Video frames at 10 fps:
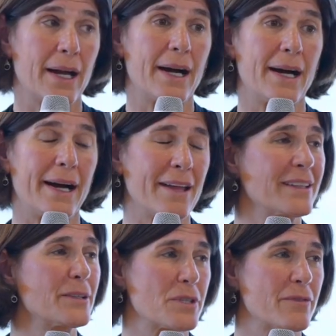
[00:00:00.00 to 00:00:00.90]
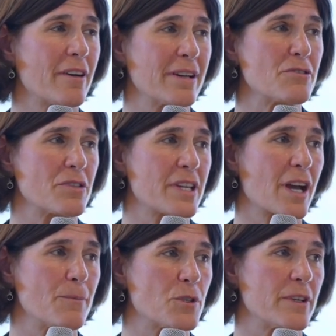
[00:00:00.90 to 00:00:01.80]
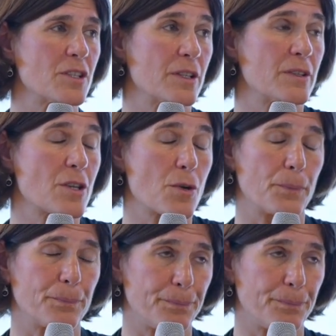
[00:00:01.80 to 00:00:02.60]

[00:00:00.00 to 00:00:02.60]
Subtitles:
I thought that was a very interesting observation. So,